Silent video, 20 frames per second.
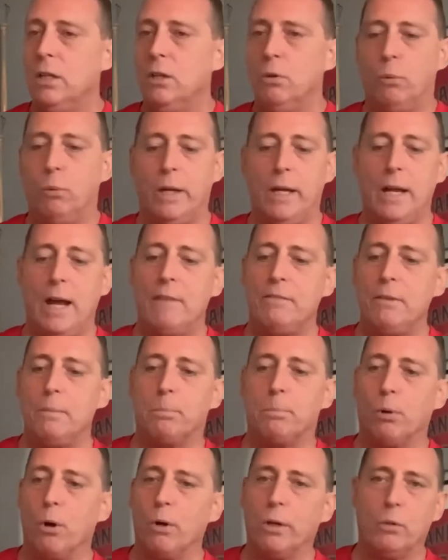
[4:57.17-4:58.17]
We
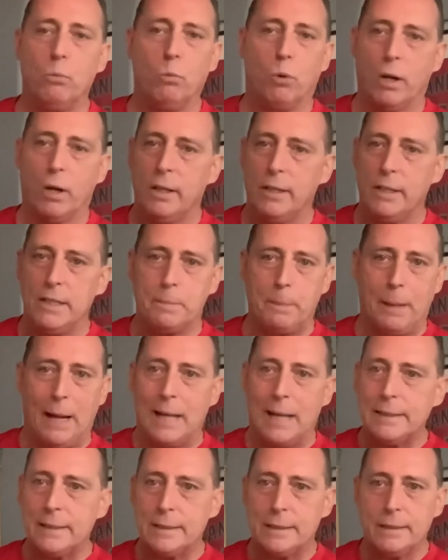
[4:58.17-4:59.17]
haven't broken one of these
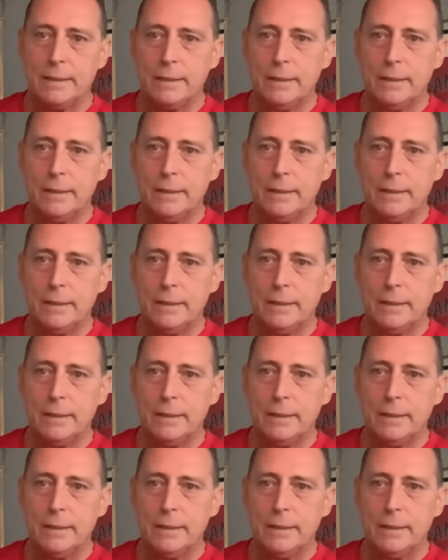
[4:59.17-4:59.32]
bats,